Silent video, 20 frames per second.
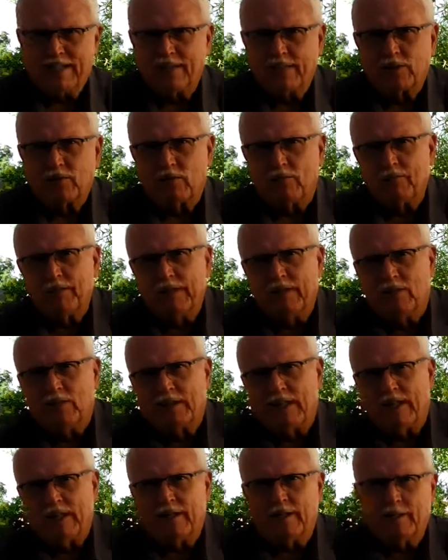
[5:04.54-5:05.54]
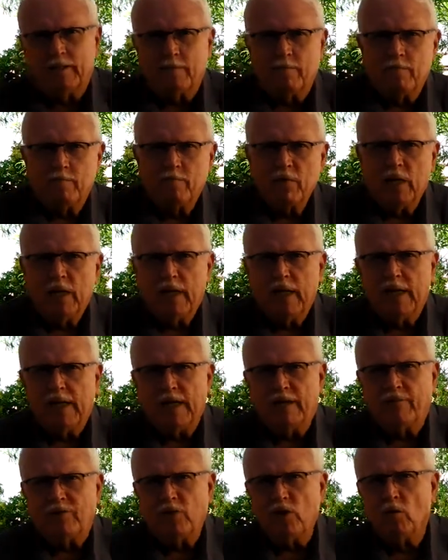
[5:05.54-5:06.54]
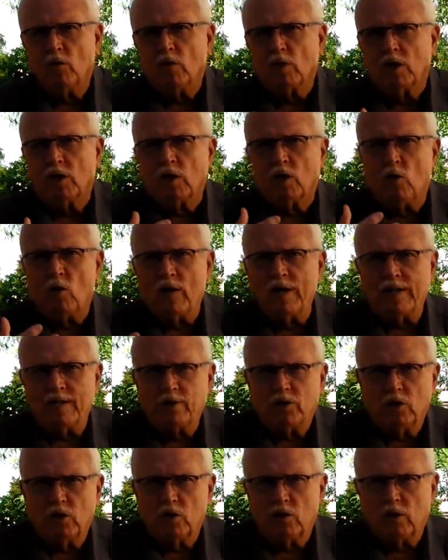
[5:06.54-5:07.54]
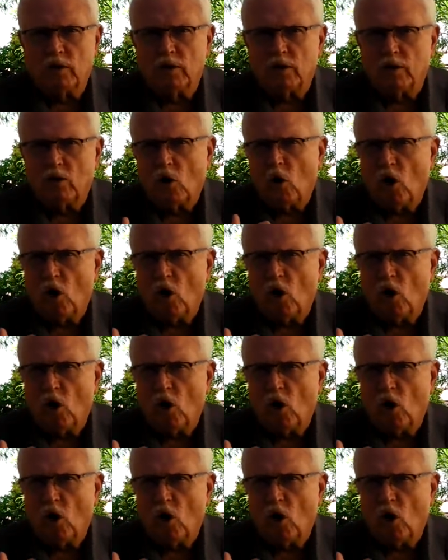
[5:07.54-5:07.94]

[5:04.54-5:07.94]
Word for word: this would be, okay, uh, if you were going to go into an